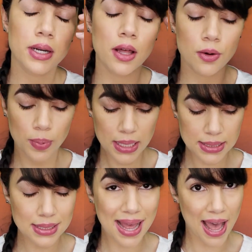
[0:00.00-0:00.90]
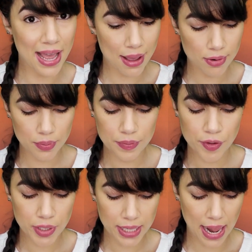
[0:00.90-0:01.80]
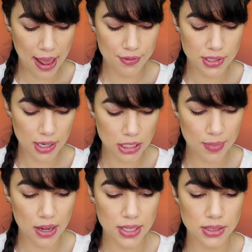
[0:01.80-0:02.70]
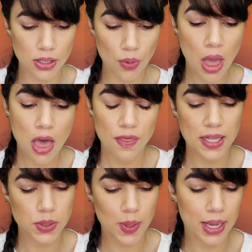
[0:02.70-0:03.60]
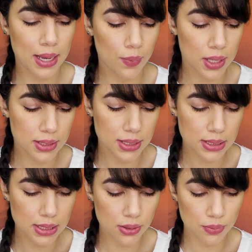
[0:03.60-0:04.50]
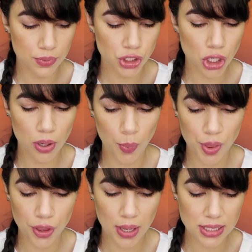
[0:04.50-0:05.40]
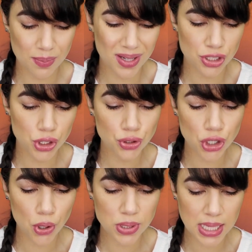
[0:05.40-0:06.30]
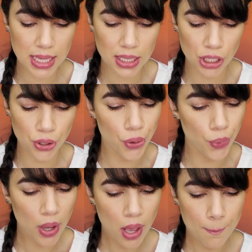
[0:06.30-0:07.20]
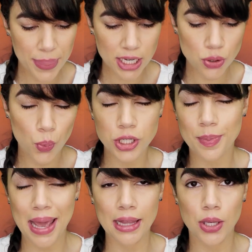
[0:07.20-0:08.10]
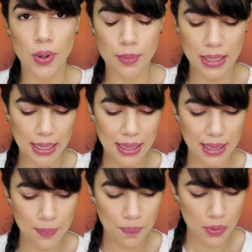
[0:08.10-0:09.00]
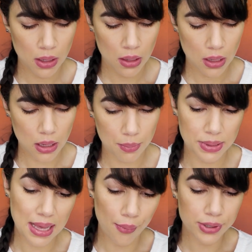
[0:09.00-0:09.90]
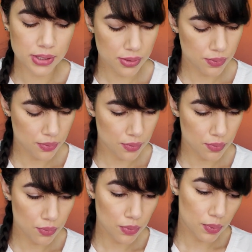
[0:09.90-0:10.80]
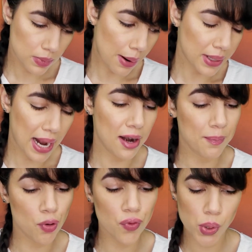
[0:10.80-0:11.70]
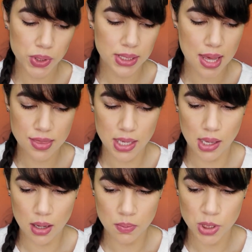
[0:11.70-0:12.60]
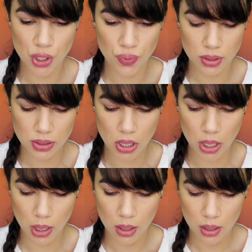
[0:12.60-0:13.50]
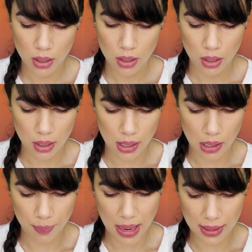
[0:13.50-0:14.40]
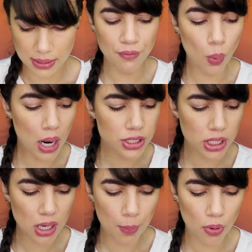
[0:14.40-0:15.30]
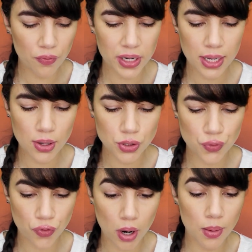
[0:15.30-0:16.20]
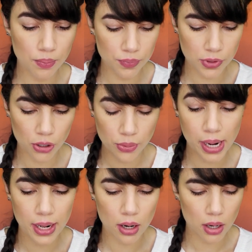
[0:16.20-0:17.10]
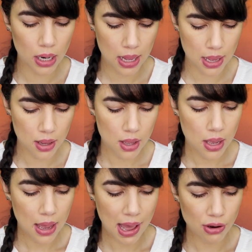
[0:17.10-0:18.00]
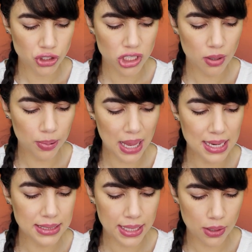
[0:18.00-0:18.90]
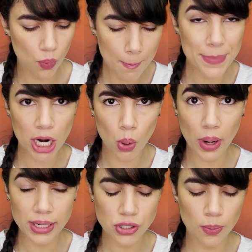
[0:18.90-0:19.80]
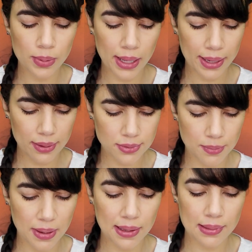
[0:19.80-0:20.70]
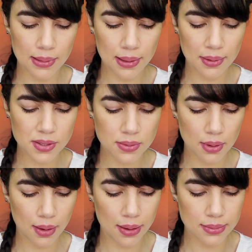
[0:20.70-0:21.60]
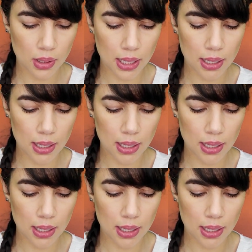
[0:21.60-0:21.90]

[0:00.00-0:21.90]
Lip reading: in other places. I haven't reviewed it. I haven't talked about it, so that's why I wanted to still share it with you guys. And plus, you chose it. You picked which palette you wanted get, and that one had more votes than the Jeffree Star palette. I've watched a couple videos from the creator, how she applies it, a better way to apply it to make it last and